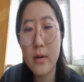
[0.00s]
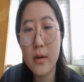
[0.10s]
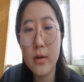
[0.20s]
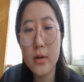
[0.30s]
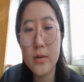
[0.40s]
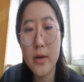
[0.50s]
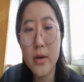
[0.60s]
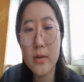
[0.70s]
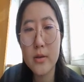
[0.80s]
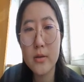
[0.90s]
Okay, let's
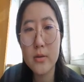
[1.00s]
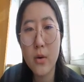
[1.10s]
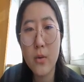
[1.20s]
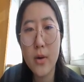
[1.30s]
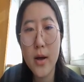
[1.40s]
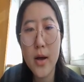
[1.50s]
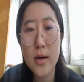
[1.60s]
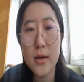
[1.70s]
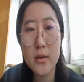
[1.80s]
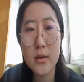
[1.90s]
hit it
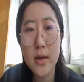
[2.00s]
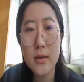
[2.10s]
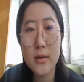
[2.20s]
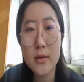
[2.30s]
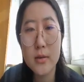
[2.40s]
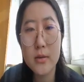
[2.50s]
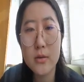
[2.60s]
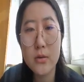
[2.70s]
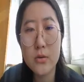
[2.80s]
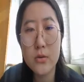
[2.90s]
OK. So
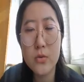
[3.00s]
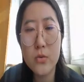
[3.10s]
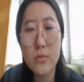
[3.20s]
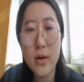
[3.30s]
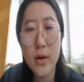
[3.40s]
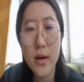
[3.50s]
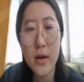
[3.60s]
let's zoom